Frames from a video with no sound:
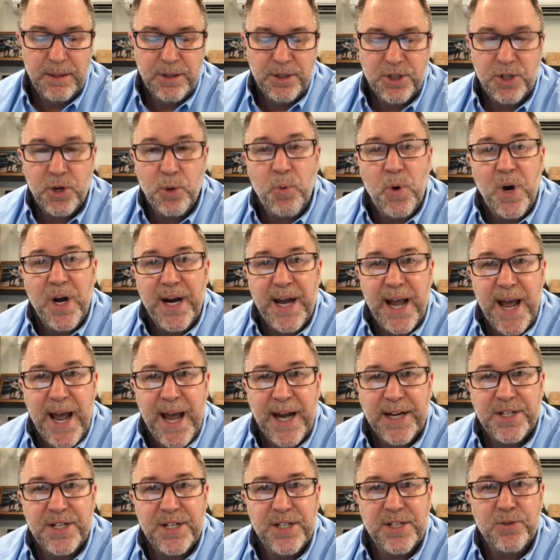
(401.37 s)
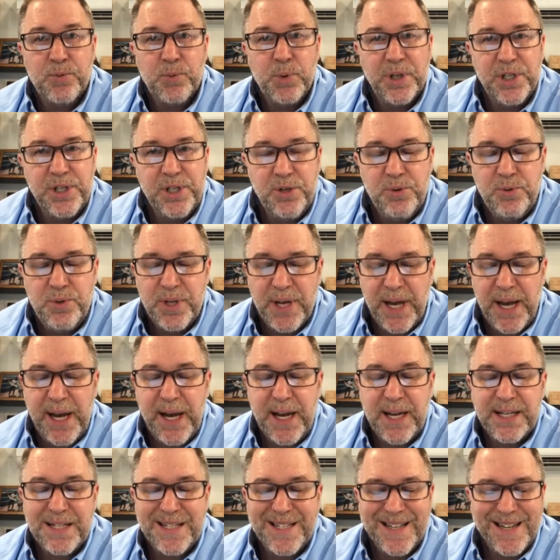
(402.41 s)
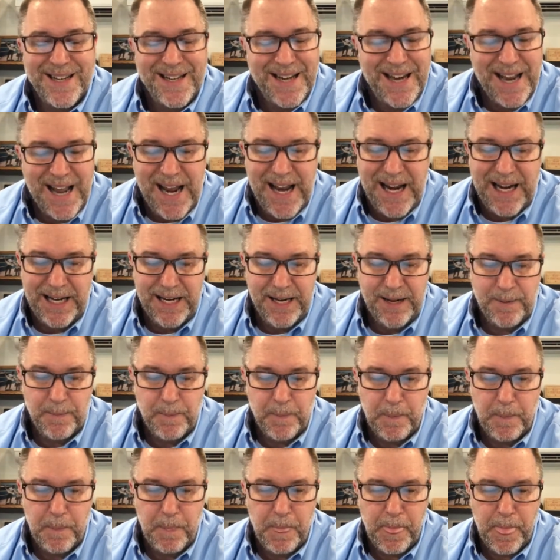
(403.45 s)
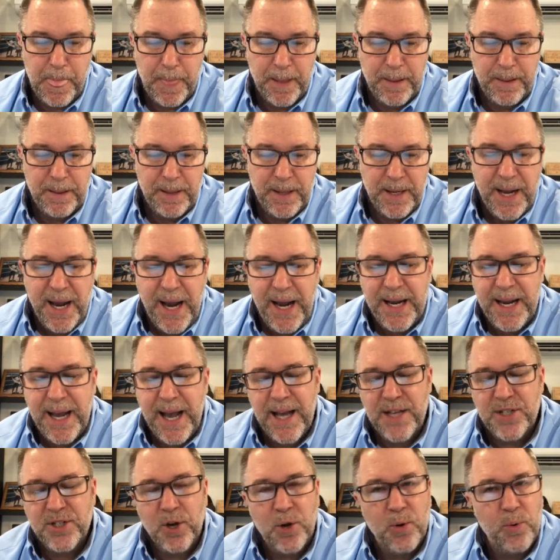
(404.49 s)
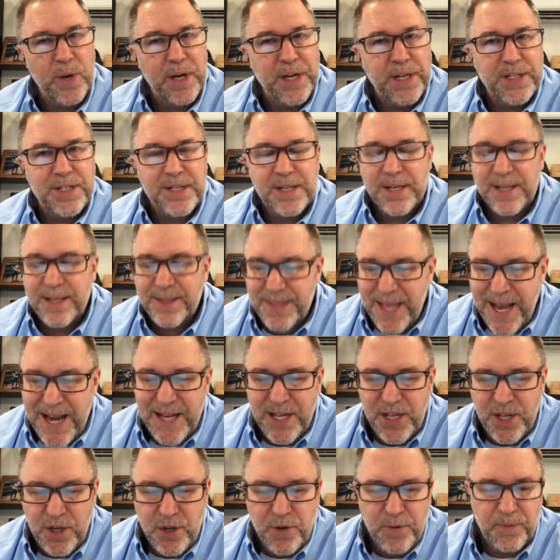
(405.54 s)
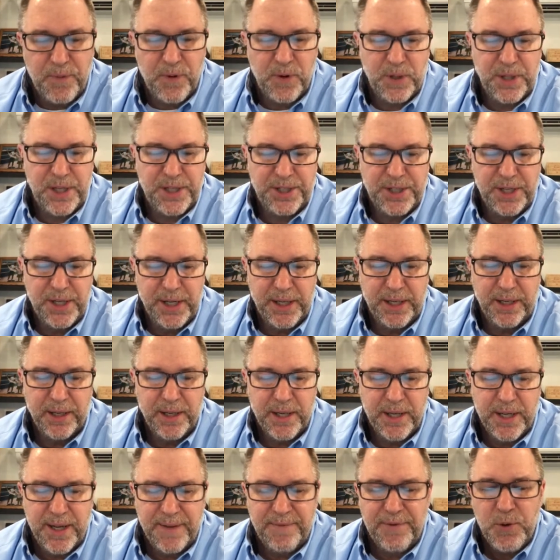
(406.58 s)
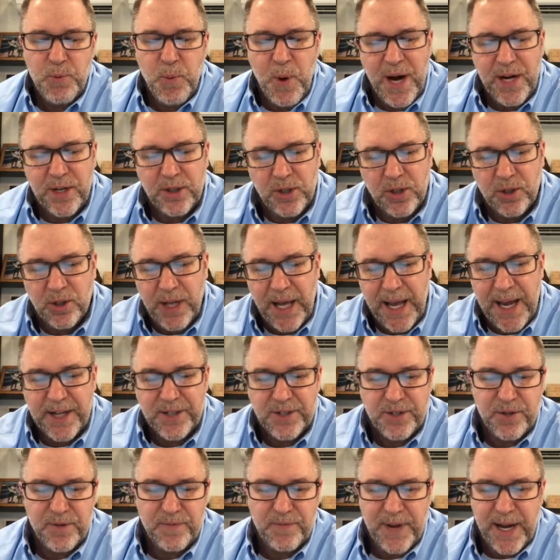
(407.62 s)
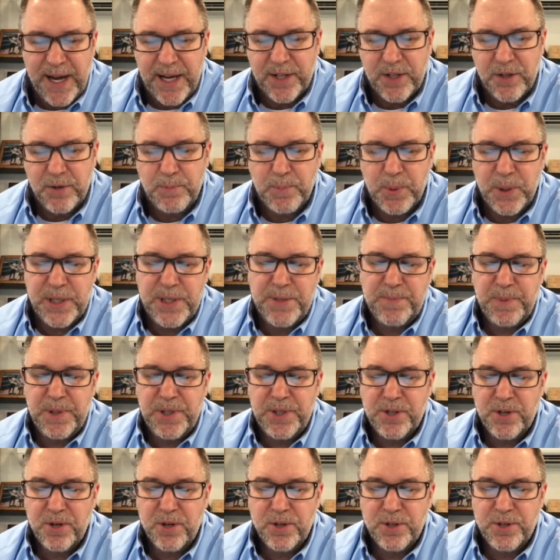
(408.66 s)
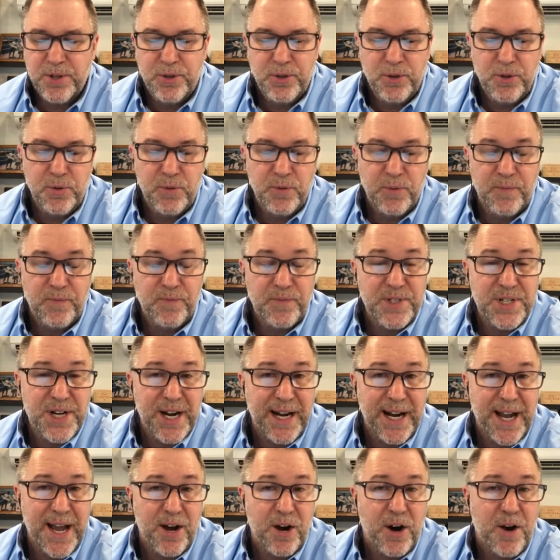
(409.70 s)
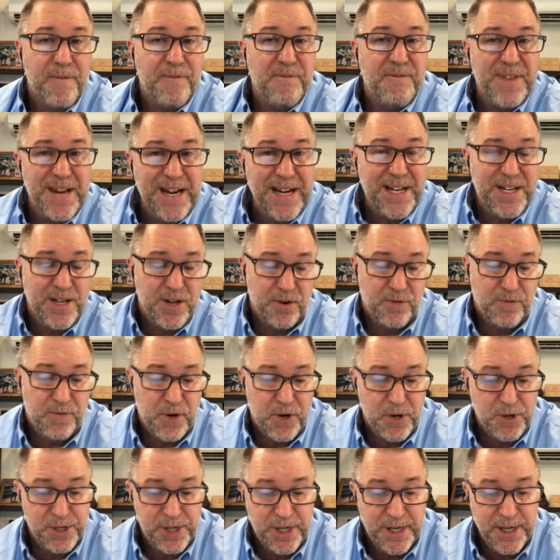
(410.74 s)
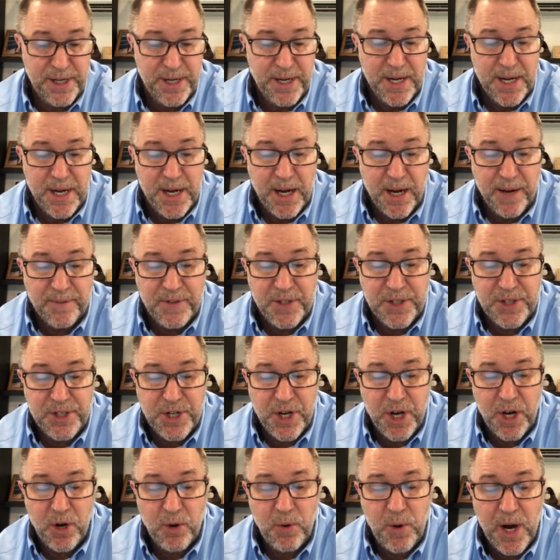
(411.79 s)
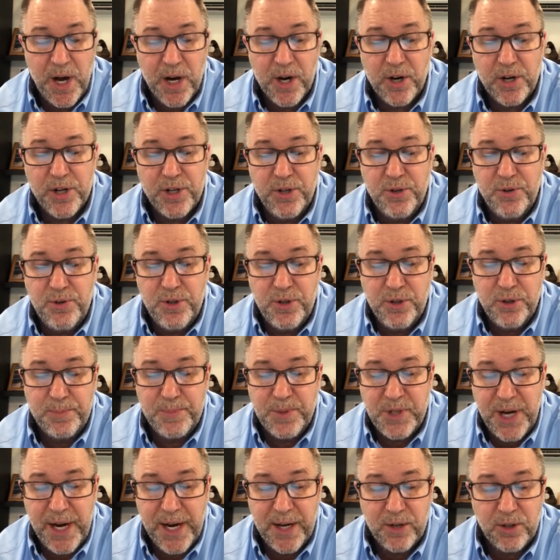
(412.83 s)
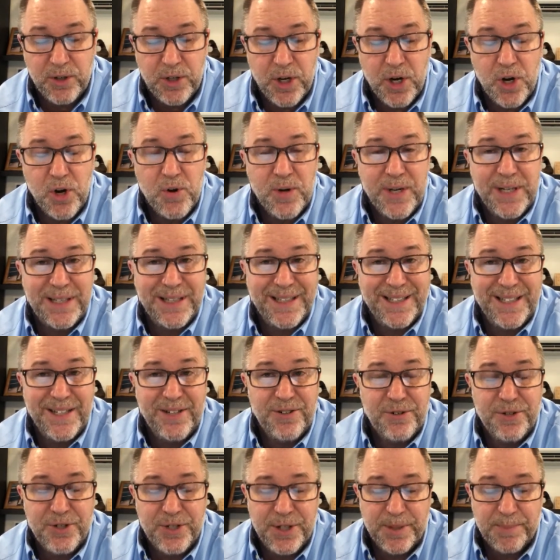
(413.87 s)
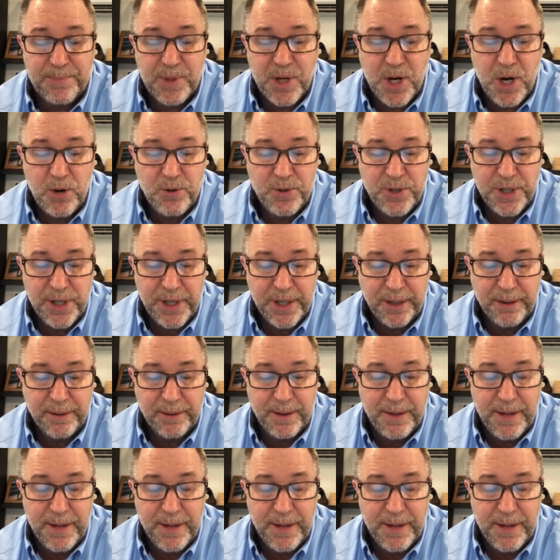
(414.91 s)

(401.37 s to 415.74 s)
So what actions will you take today? Hey, as always, thank you for listening. If you want a little extra value, please be sure to check out our video version of the show on our YouTube channel, Current Leadership Coaching.